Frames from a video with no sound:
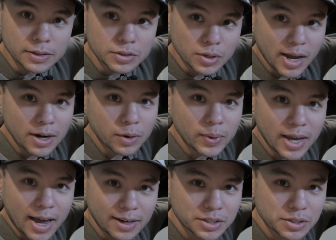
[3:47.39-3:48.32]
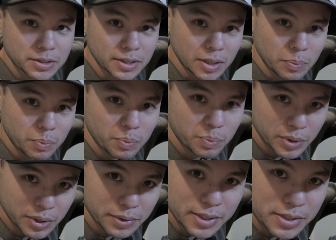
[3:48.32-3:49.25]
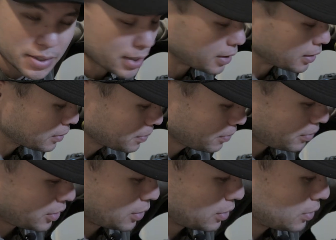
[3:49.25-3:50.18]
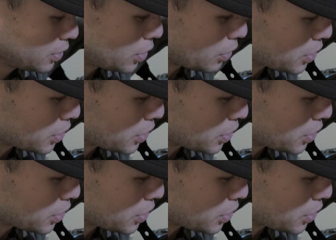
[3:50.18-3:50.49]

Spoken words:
So how do we actually build this thing? So